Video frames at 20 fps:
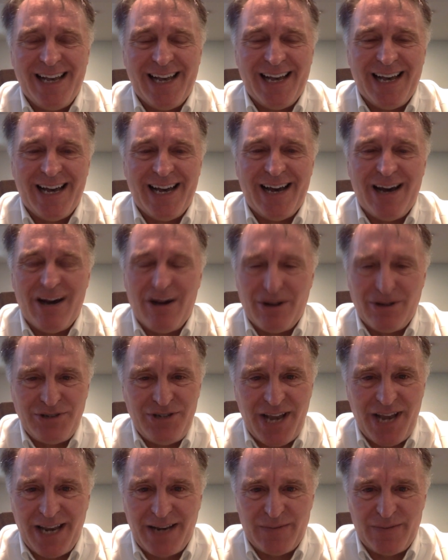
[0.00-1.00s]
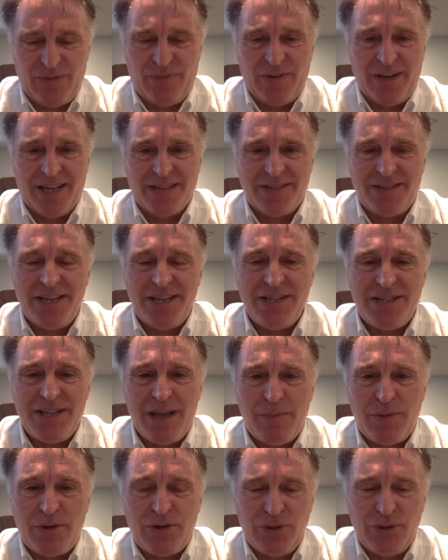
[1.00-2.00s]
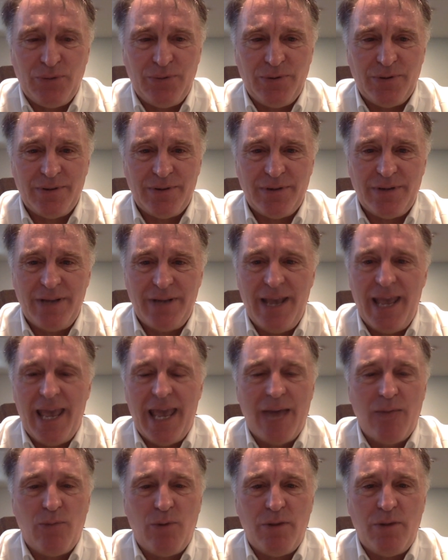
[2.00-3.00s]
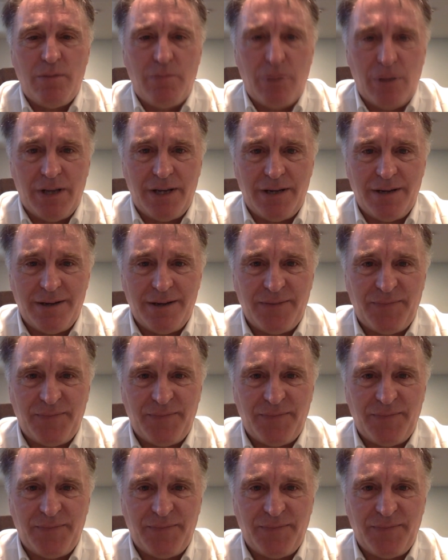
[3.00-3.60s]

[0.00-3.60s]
Arnold Jacobs fans. He's number two and with a bullet.